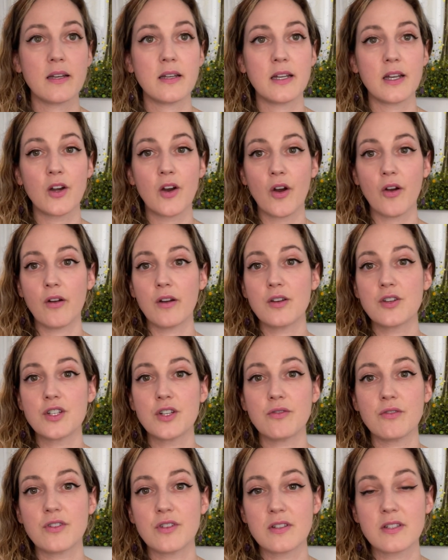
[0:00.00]
encourage
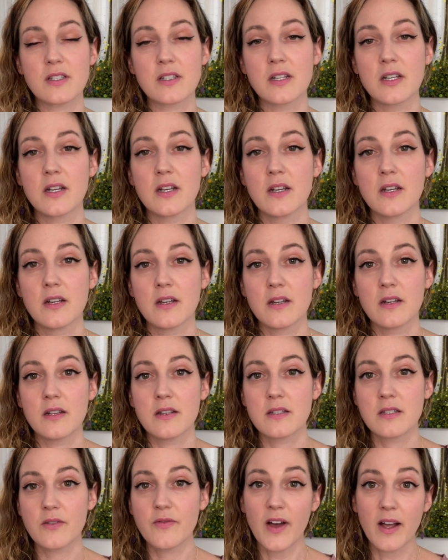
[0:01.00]
you to just
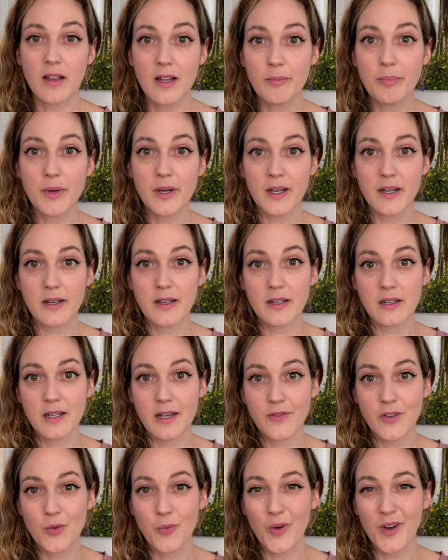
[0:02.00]
develop a,
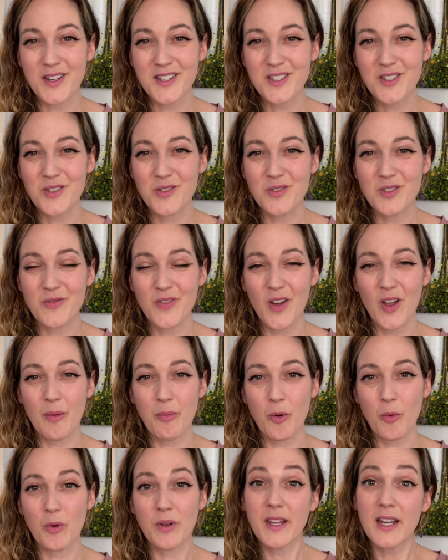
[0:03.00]
if you want to
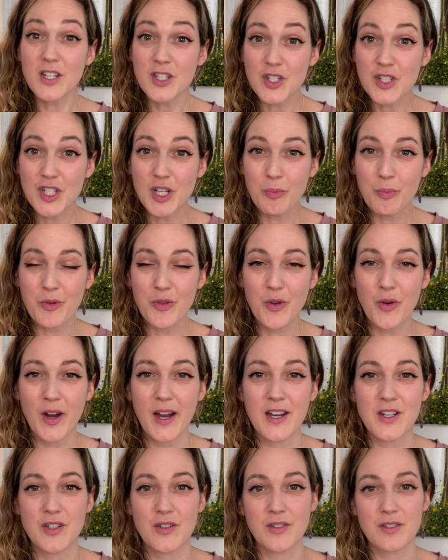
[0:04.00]
develop a relationship with your
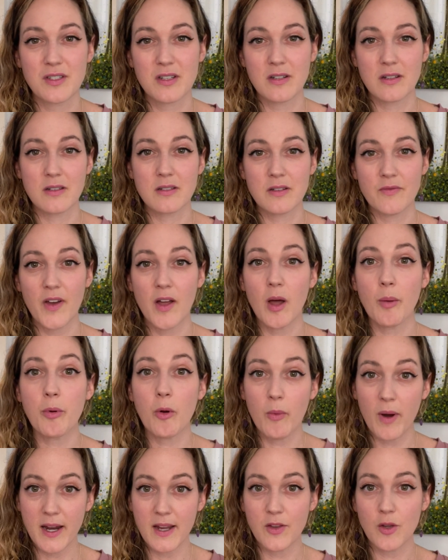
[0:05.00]
angels, to develop
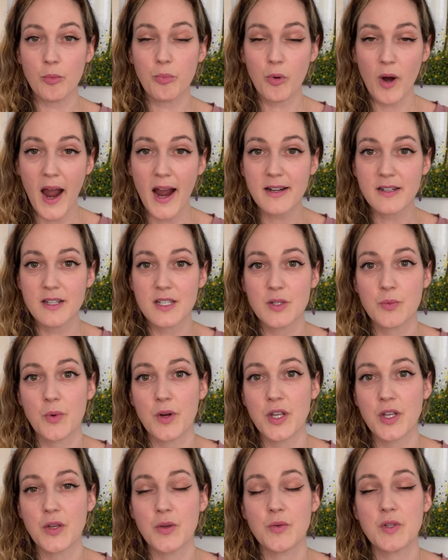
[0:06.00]
a regular practice where
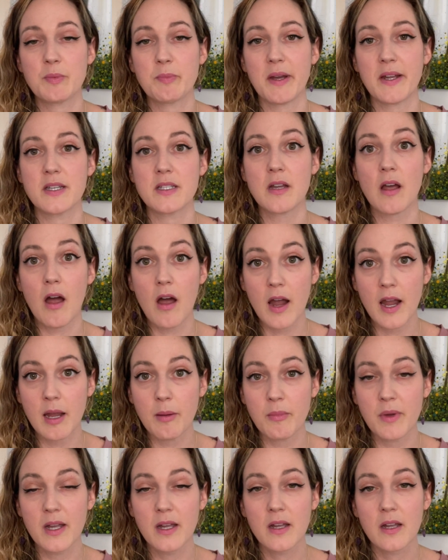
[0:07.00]
you spend
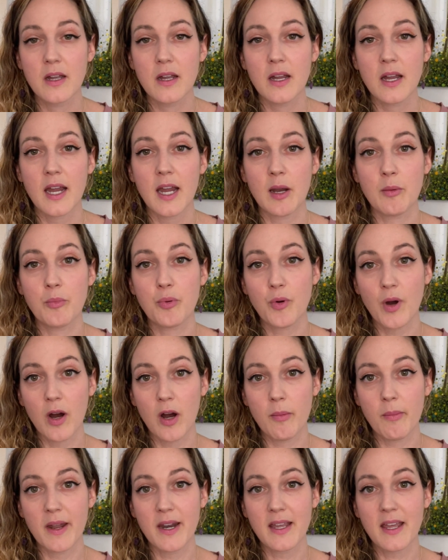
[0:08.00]
time in prayer
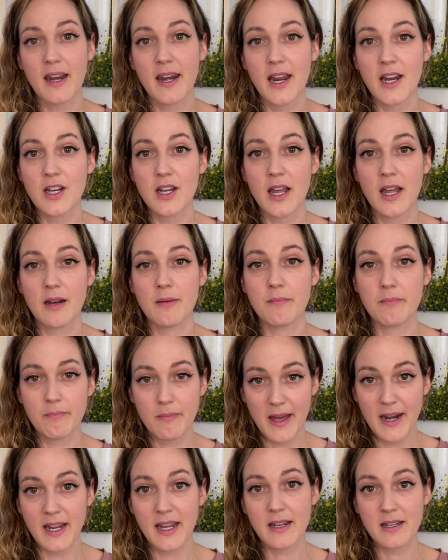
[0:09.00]
and
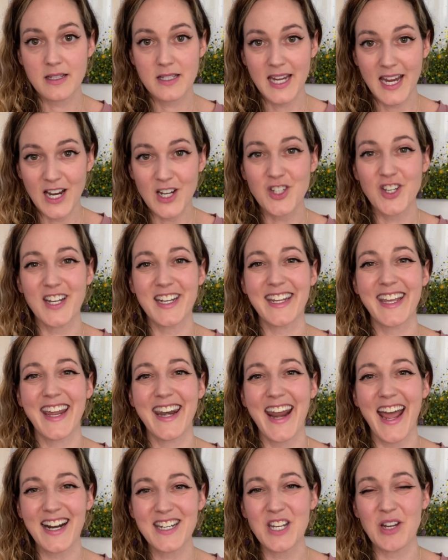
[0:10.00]
meditation
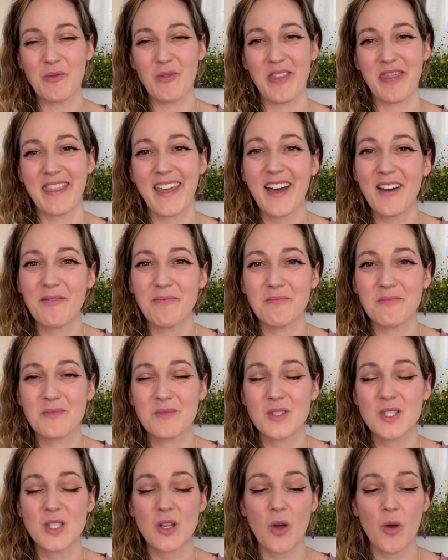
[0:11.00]
connecting with them.
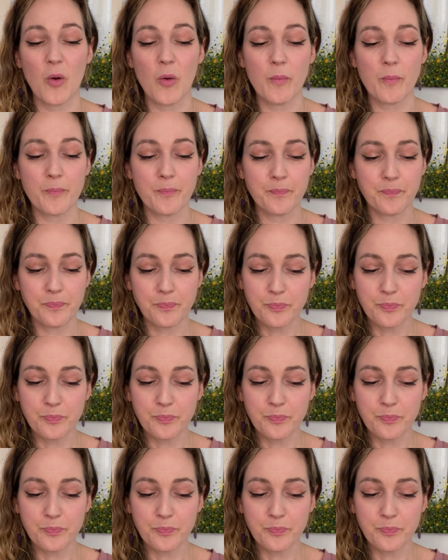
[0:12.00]
So,